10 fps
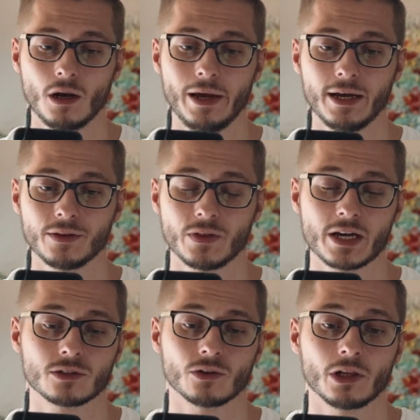And the
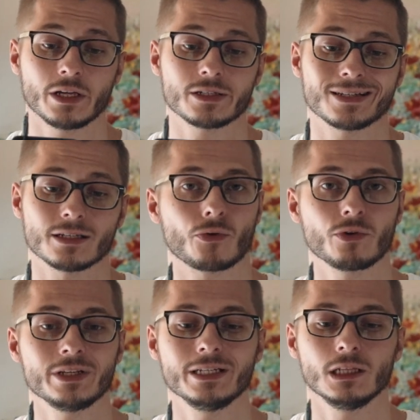next on the list is
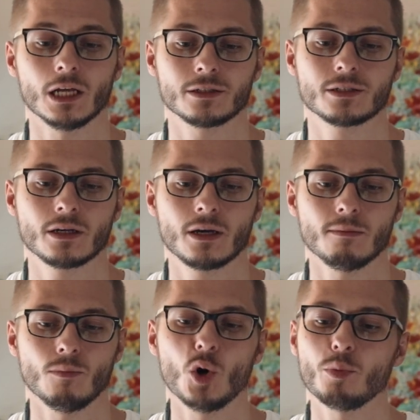3D LUT
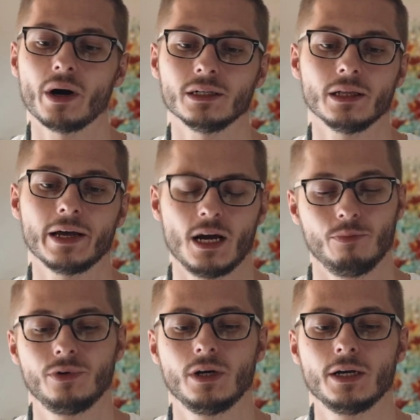mobile app.